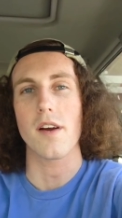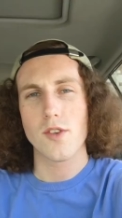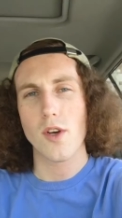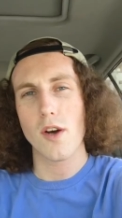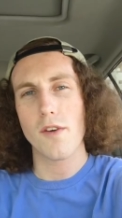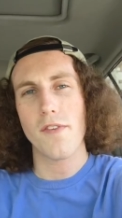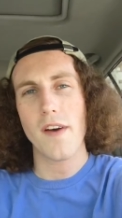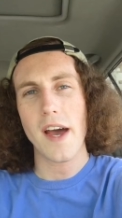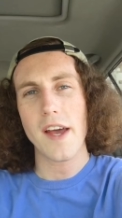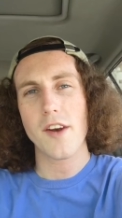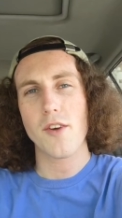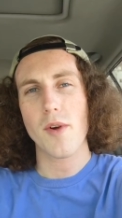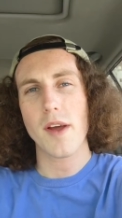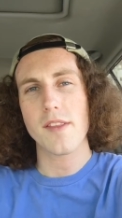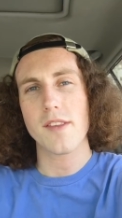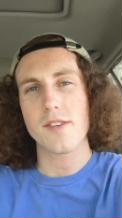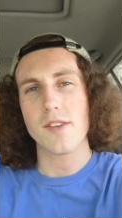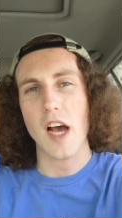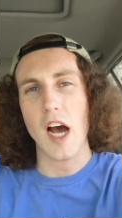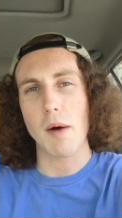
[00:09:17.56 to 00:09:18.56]
So if I had to
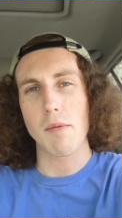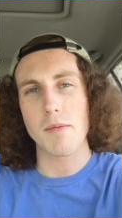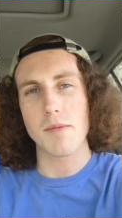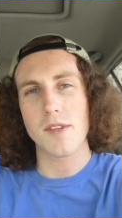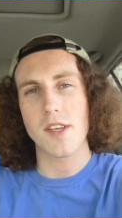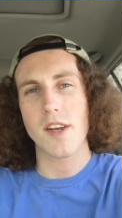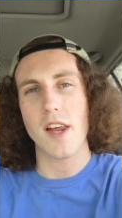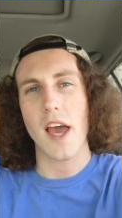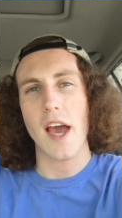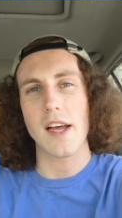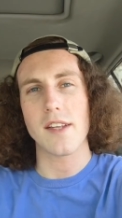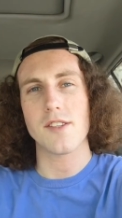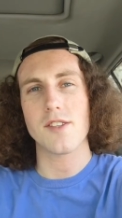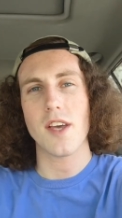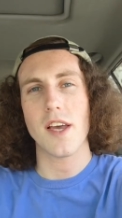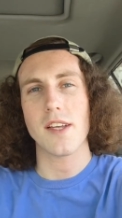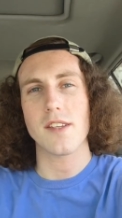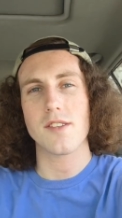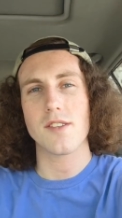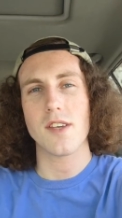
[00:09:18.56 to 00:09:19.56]
rate this album today, I'd
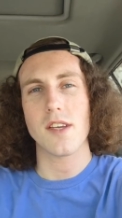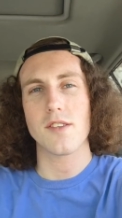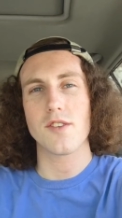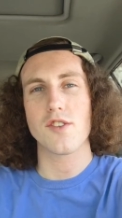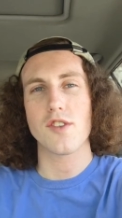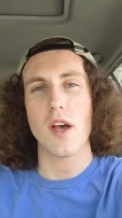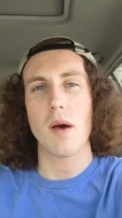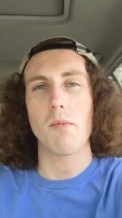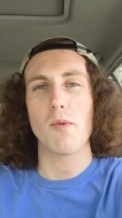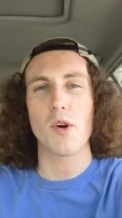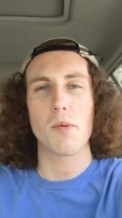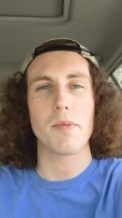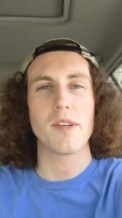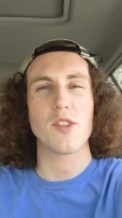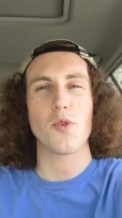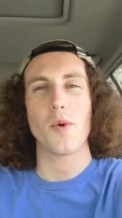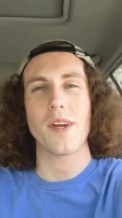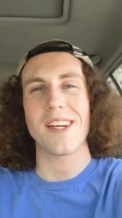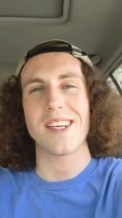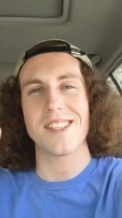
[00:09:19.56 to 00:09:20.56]
say it sits somewhere
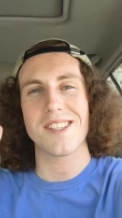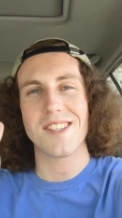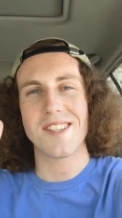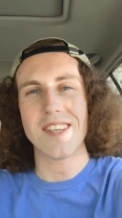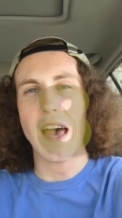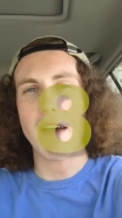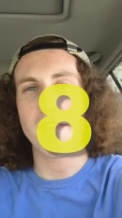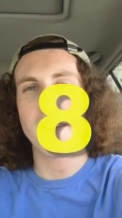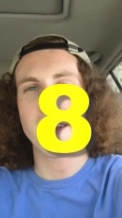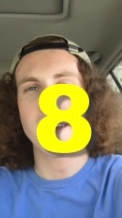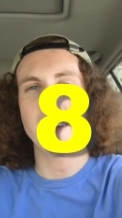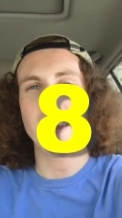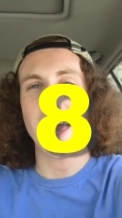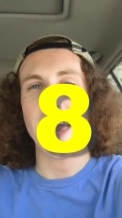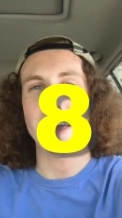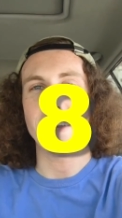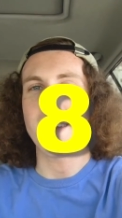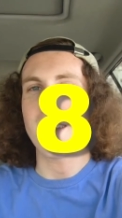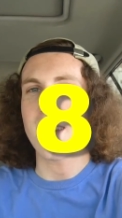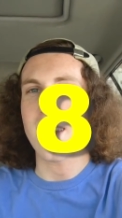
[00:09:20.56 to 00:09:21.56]
between a 7
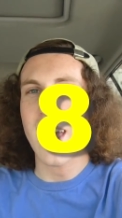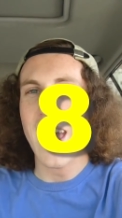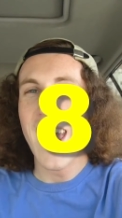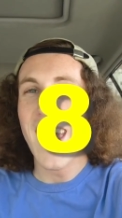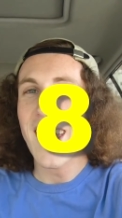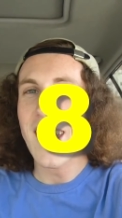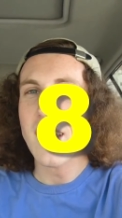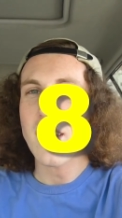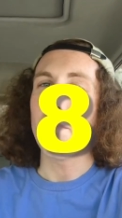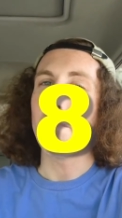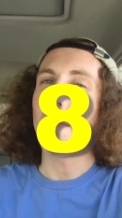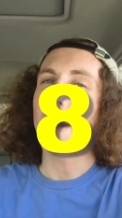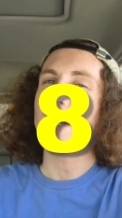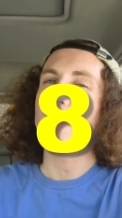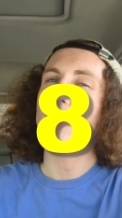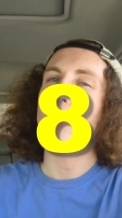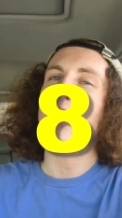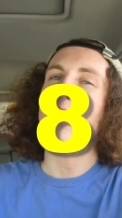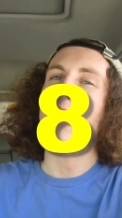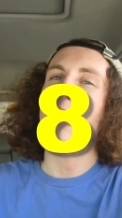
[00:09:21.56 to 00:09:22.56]
and an 8,
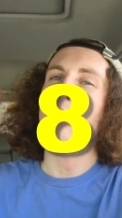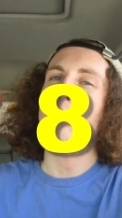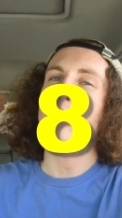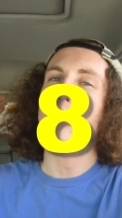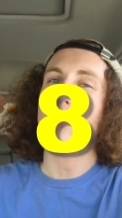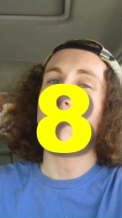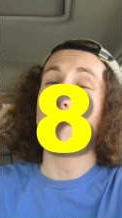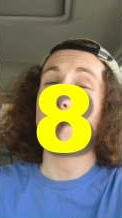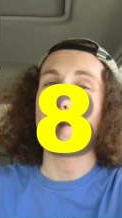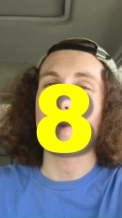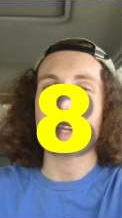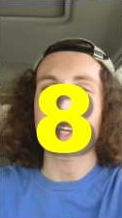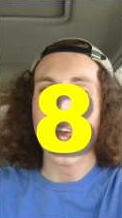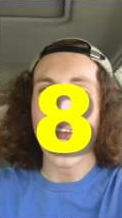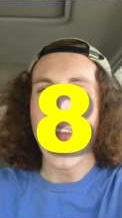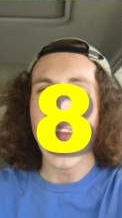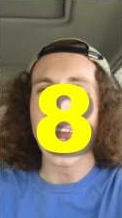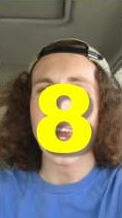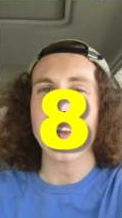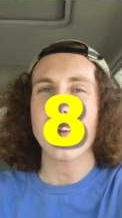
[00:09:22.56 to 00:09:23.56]
much closer to an
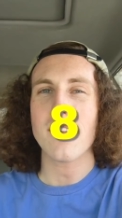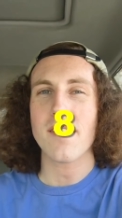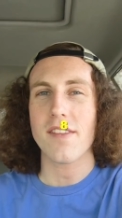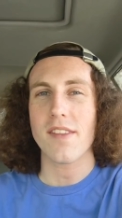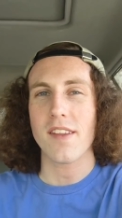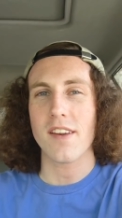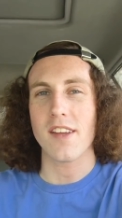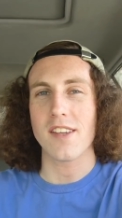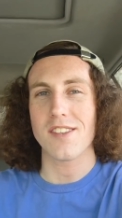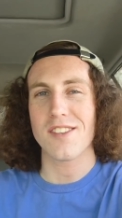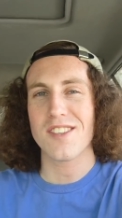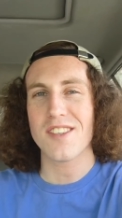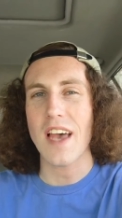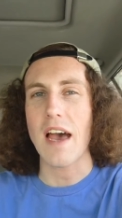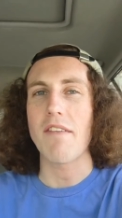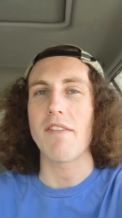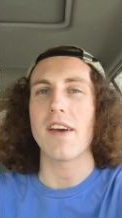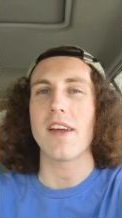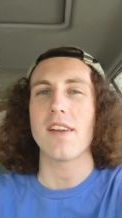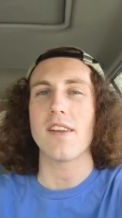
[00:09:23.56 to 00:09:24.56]
8 than a
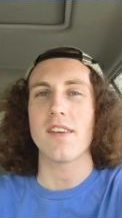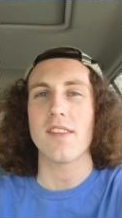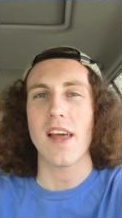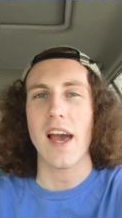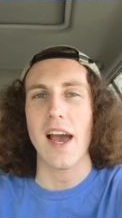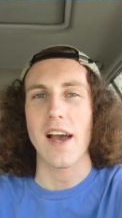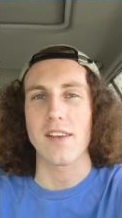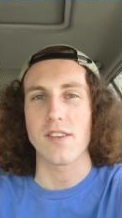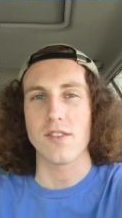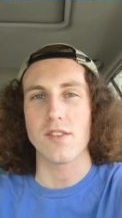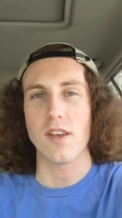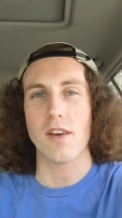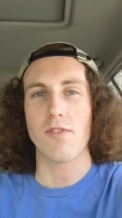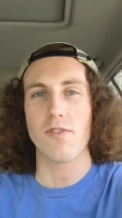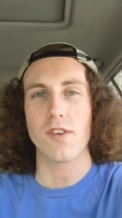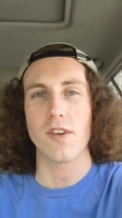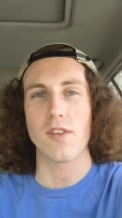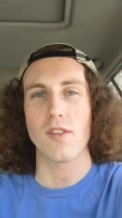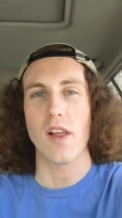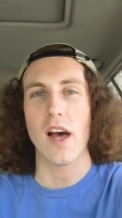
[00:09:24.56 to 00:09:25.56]
7, and that has
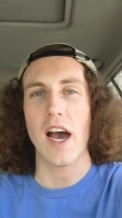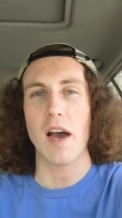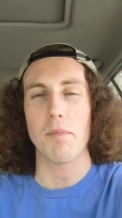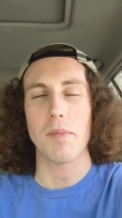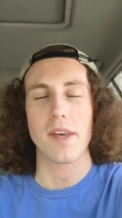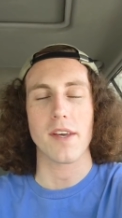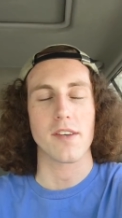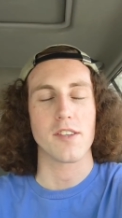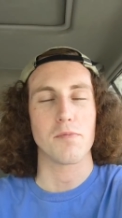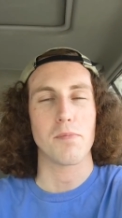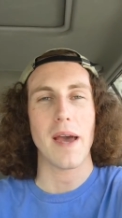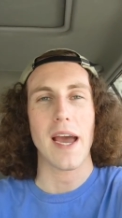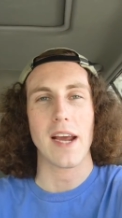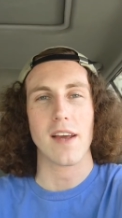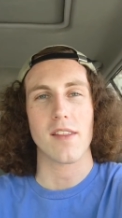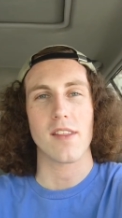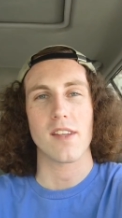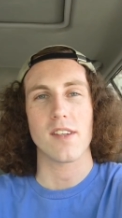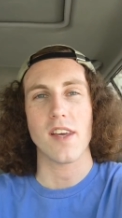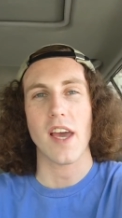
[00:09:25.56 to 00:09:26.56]
differed a lot because
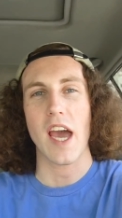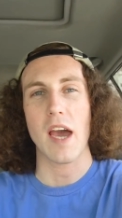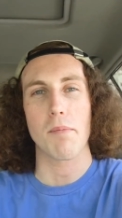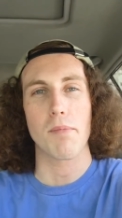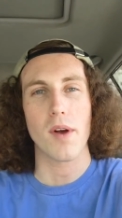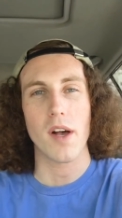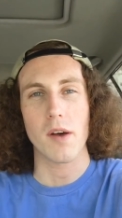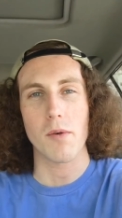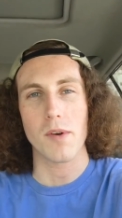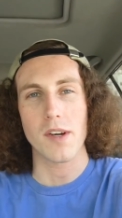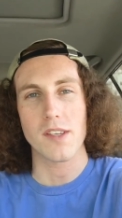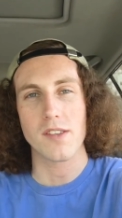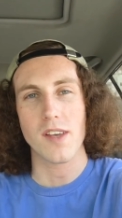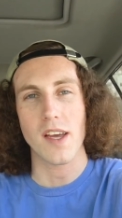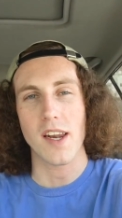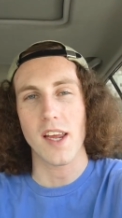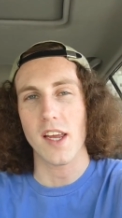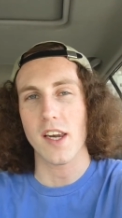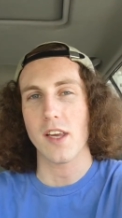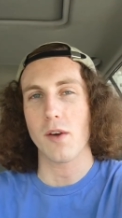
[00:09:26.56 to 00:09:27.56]
back in the day I probably would have
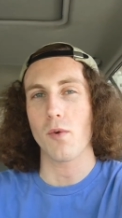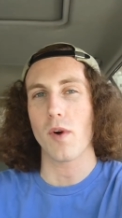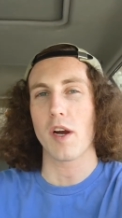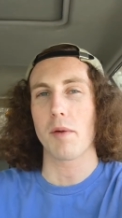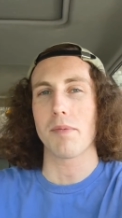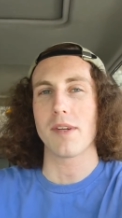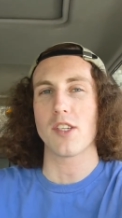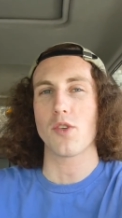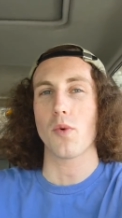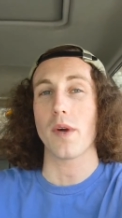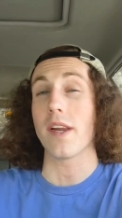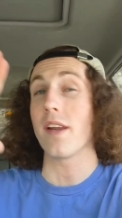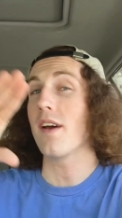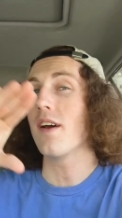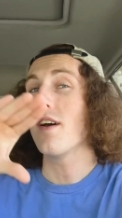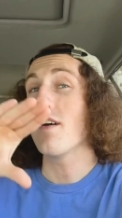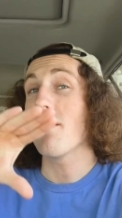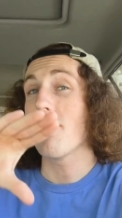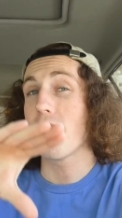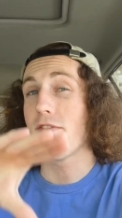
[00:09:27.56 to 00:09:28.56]
said anywhere between
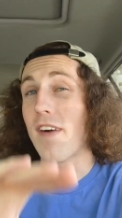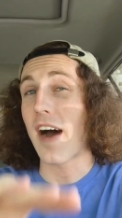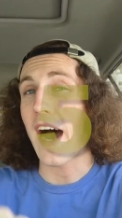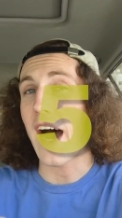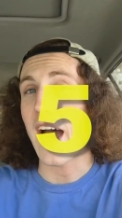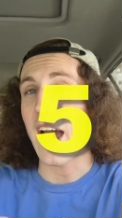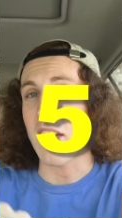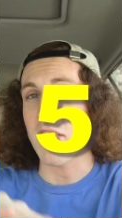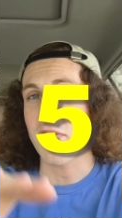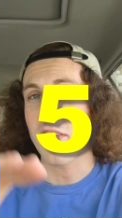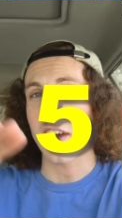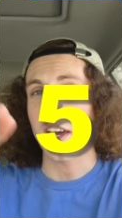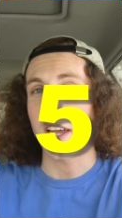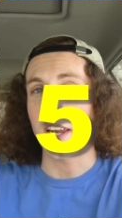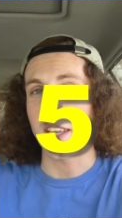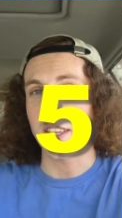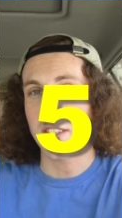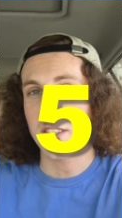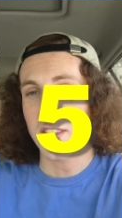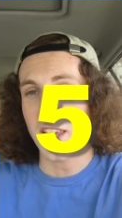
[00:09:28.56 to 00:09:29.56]
5
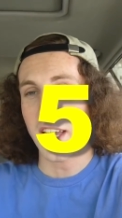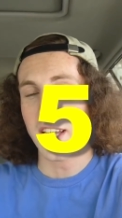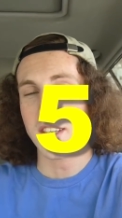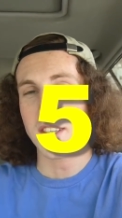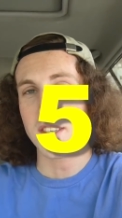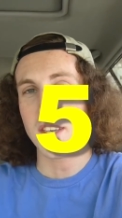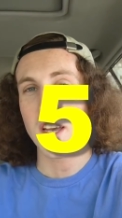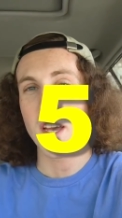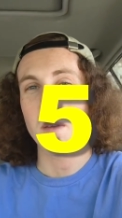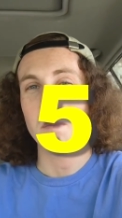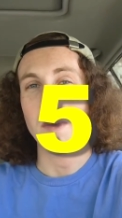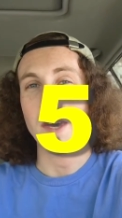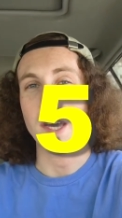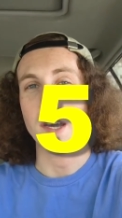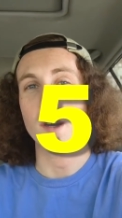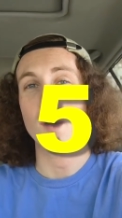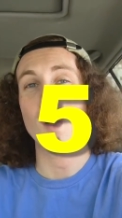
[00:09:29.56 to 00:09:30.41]
and a 6, being